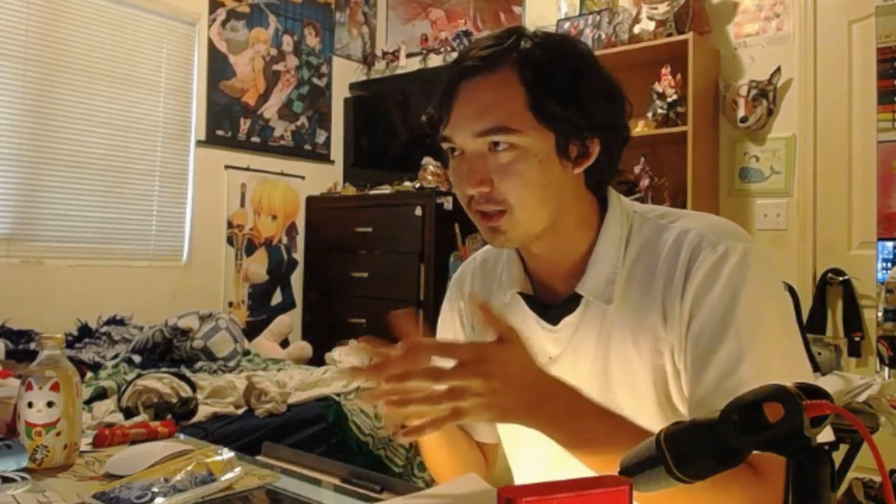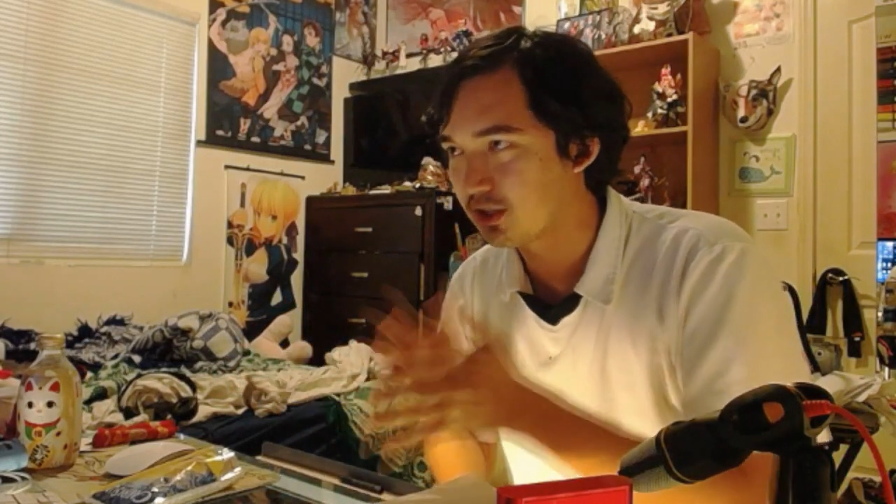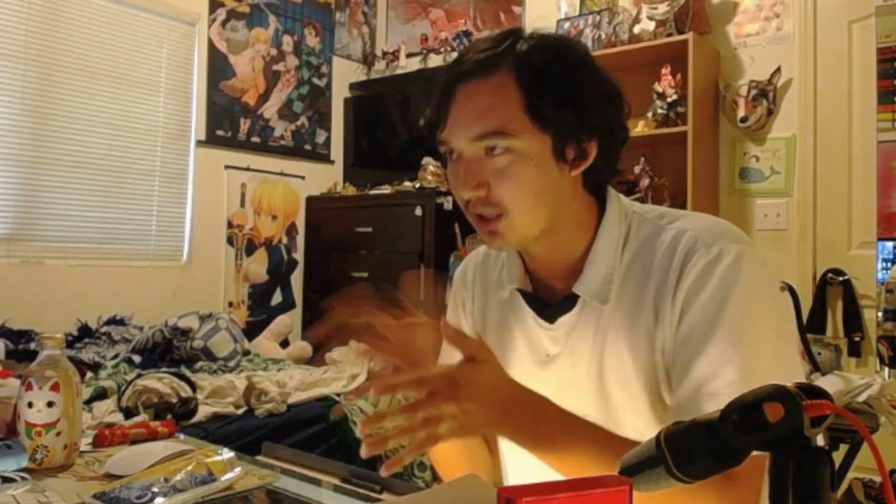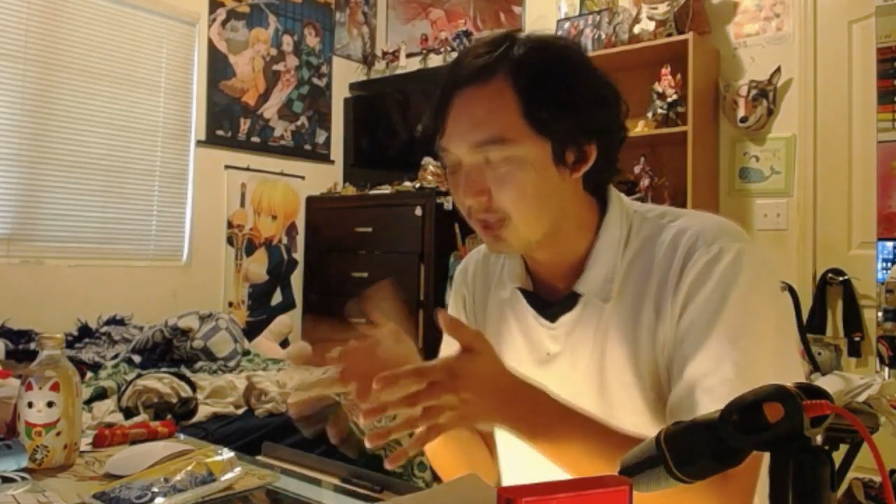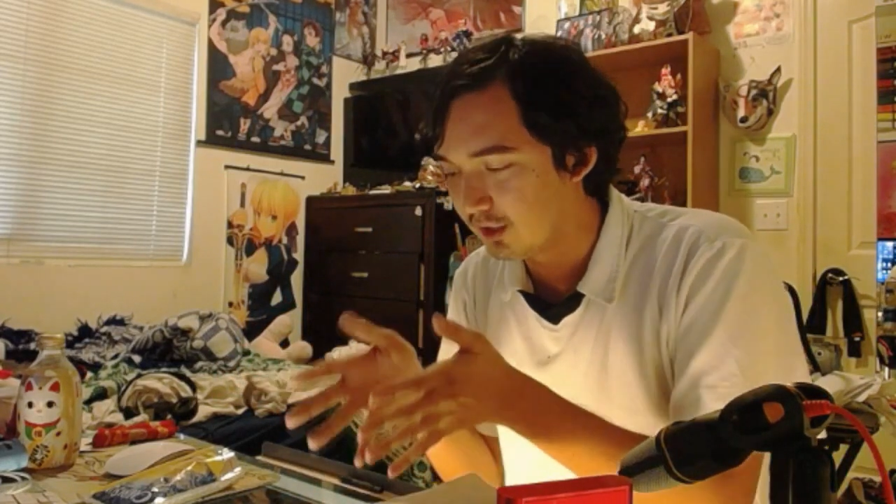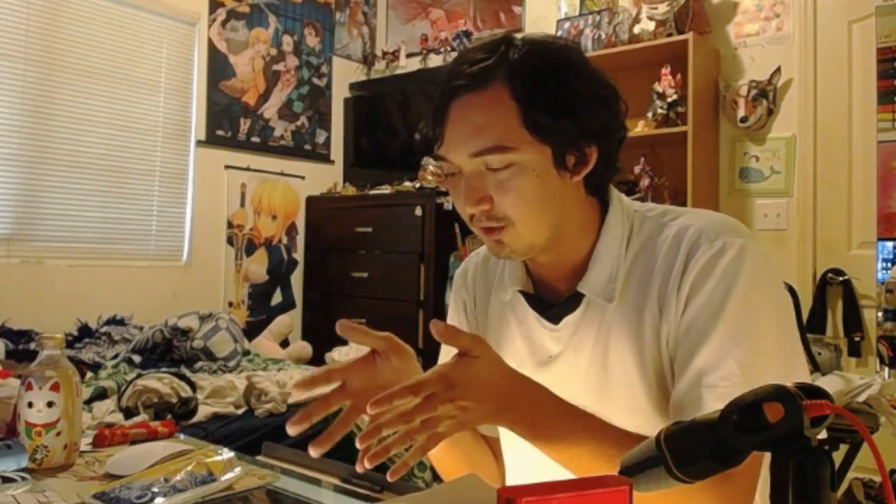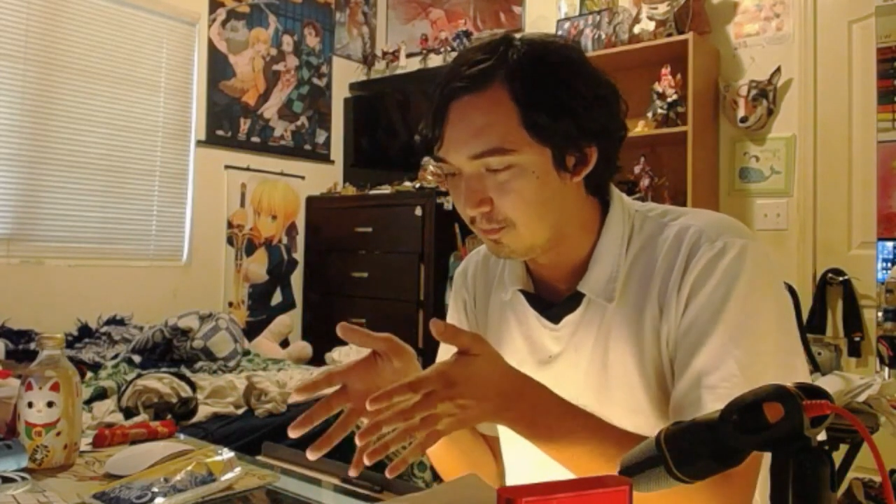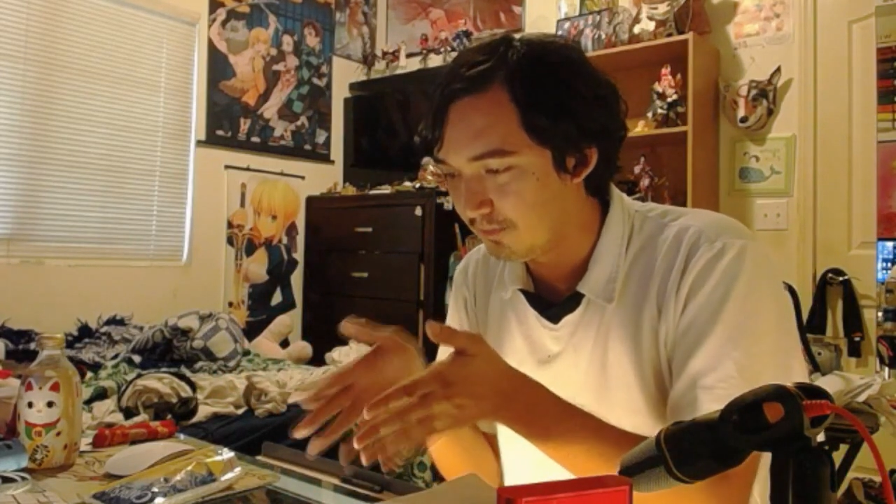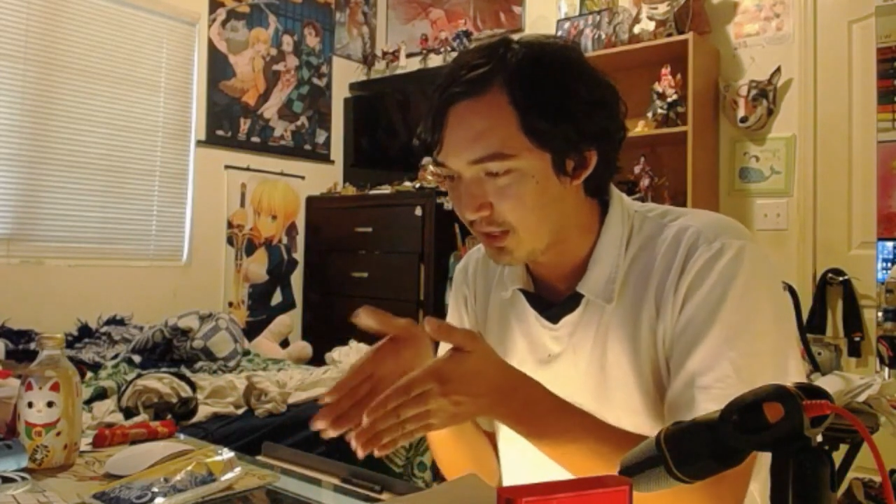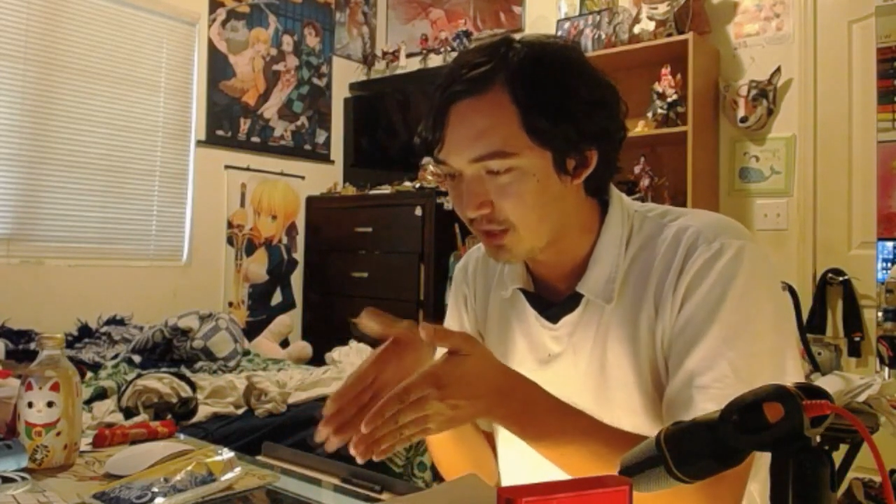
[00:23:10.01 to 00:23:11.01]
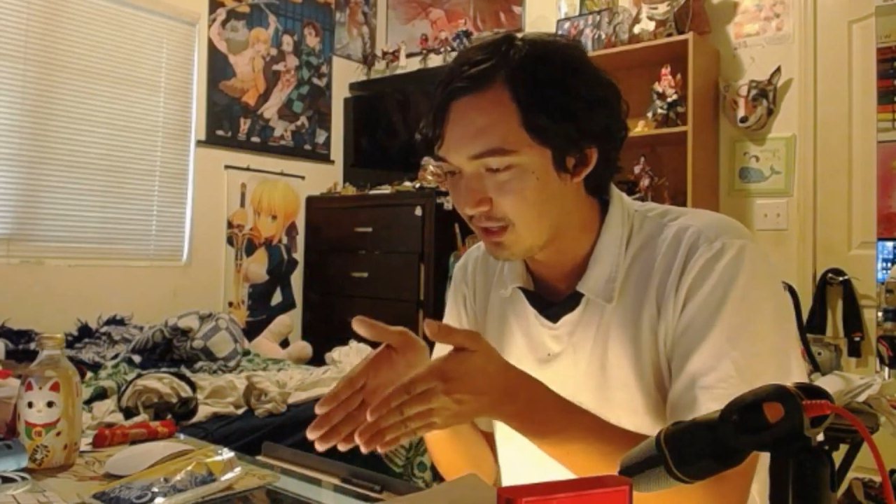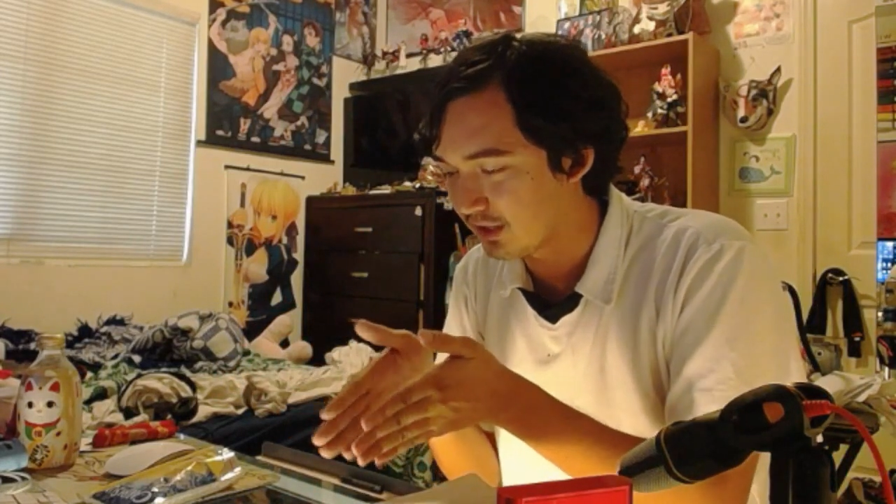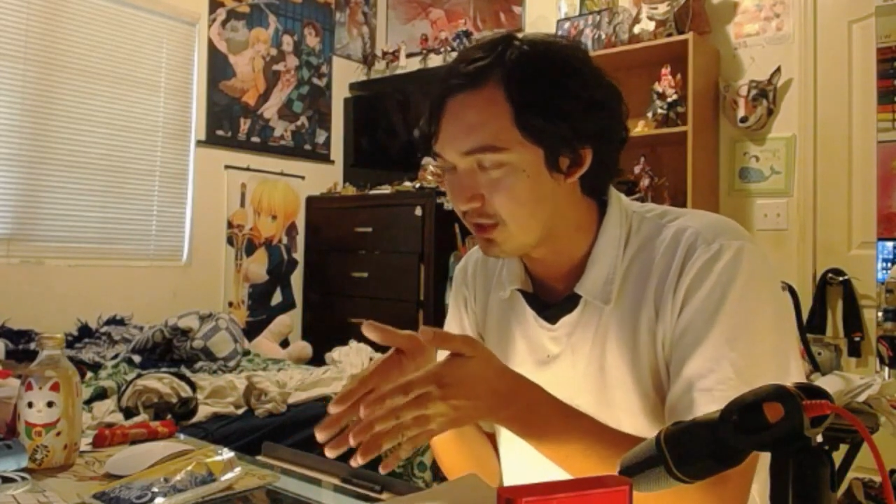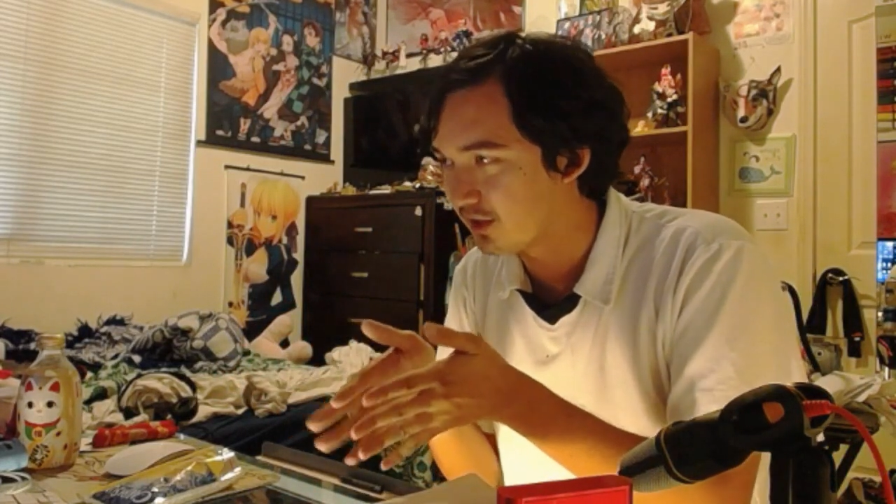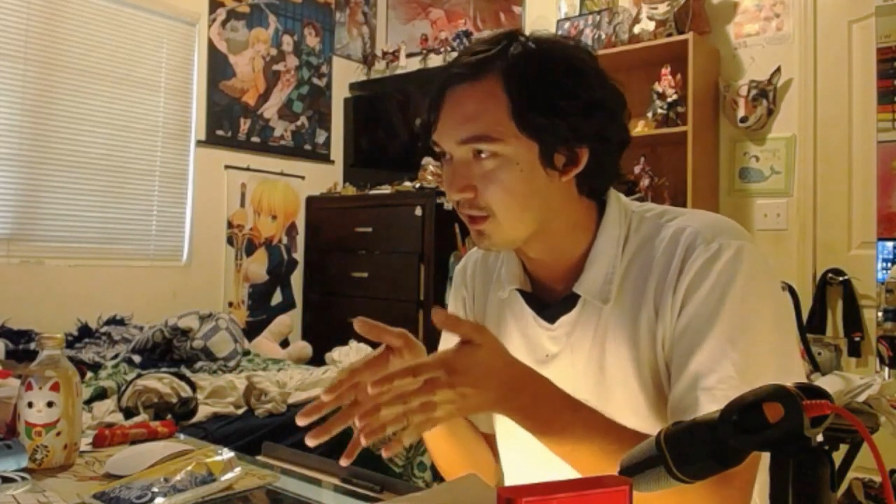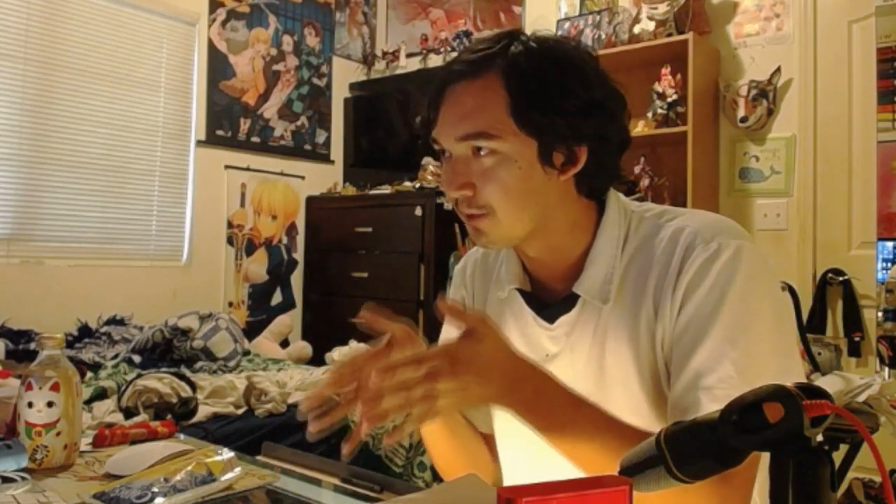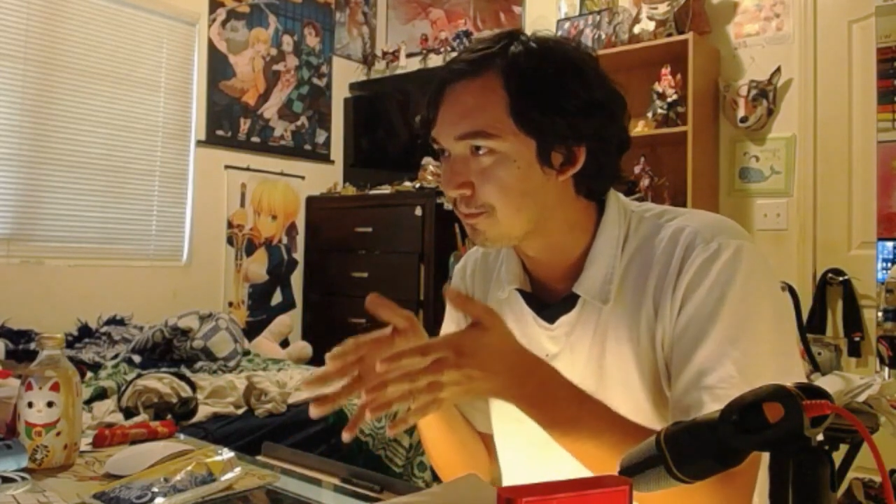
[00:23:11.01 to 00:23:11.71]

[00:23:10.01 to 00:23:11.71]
It's just a little internet series.